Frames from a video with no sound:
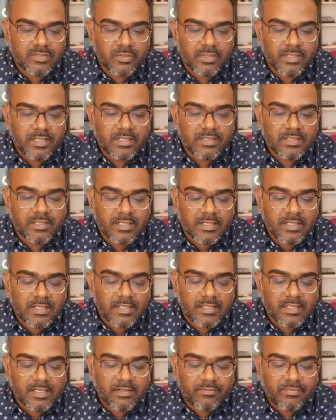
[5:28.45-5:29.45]
So here,
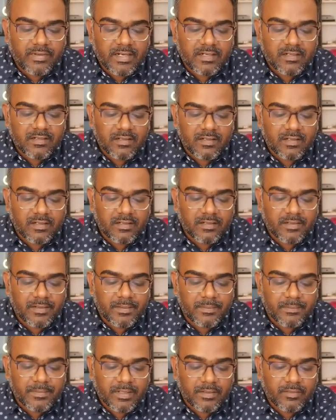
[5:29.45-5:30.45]
in fact,
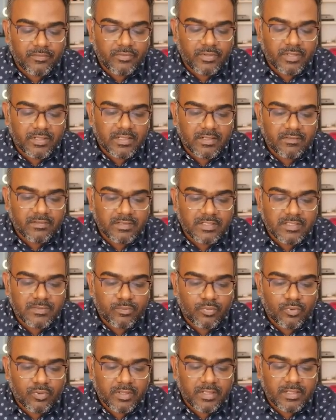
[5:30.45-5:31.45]
if you had covered this
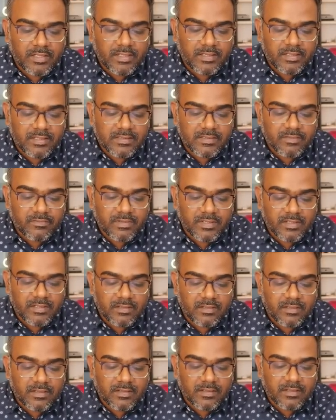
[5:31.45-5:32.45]
point, I think
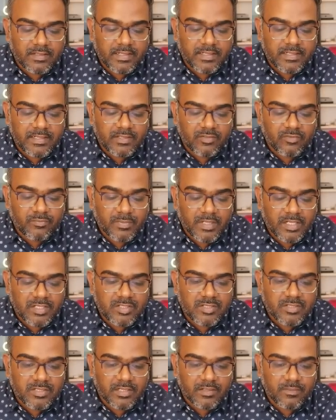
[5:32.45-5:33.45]
somewhere, 19th of
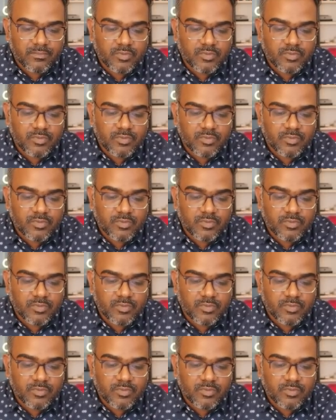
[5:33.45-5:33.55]
March,